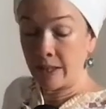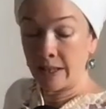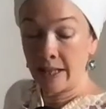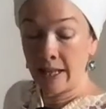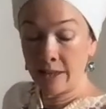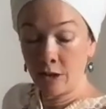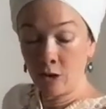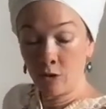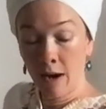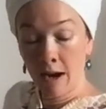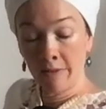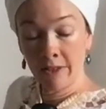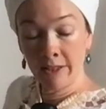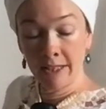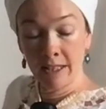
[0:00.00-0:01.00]
Let the
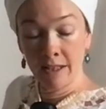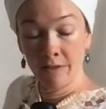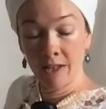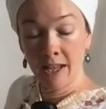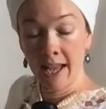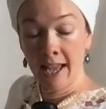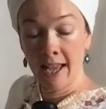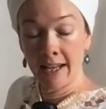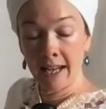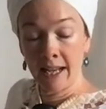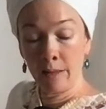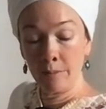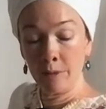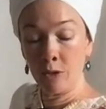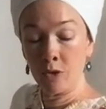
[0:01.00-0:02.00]
gravity of the head
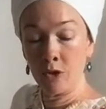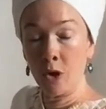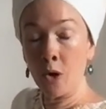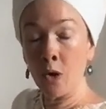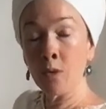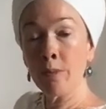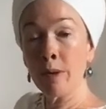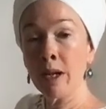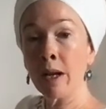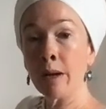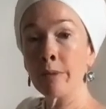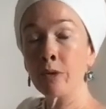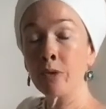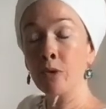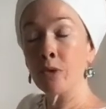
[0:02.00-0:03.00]
help you to open
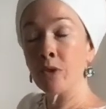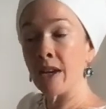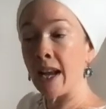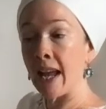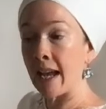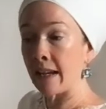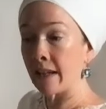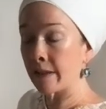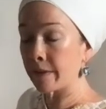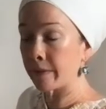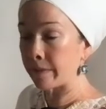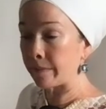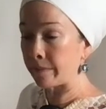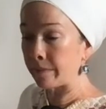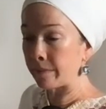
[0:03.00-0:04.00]
up through the neck.
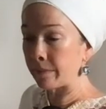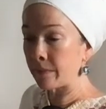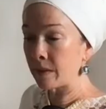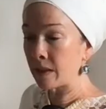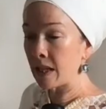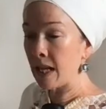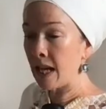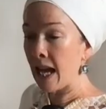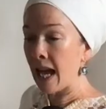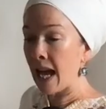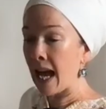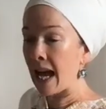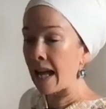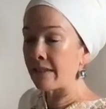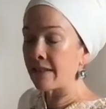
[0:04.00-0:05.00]

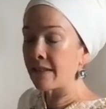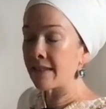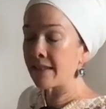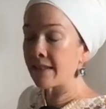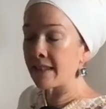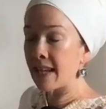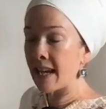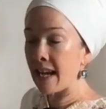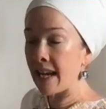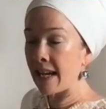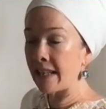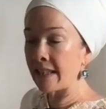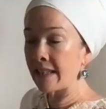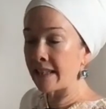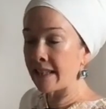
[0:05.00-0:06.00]
And
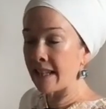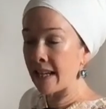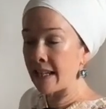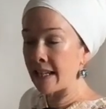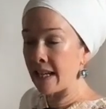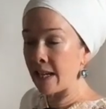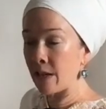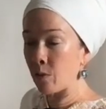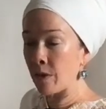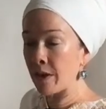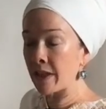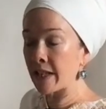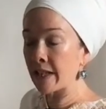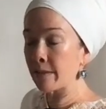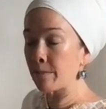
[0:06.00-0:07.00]
stay steady
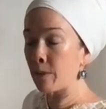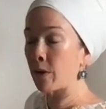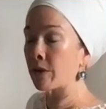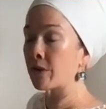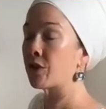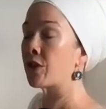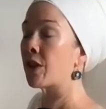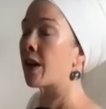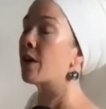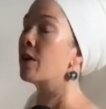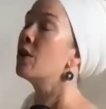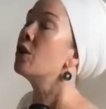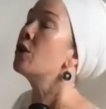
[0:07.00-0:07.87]
with this posture,